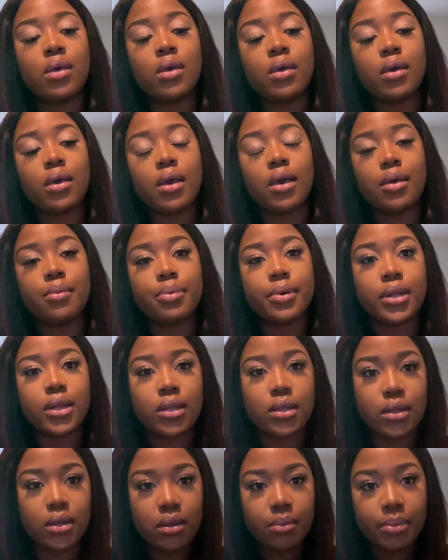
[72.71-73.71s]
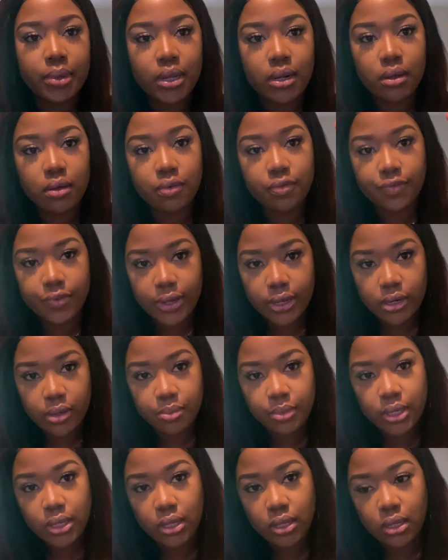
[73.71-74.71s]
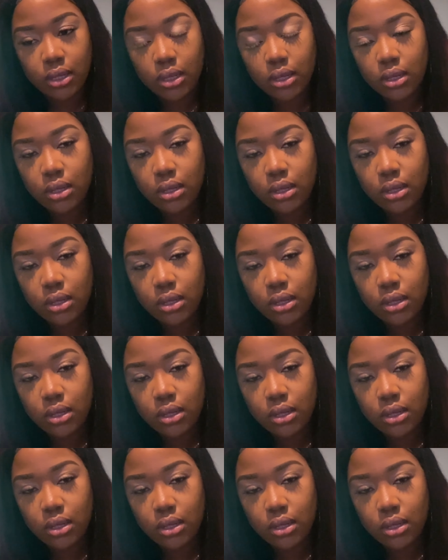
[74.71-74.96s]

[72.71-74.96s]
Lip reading: I put a little bit of vitamin E.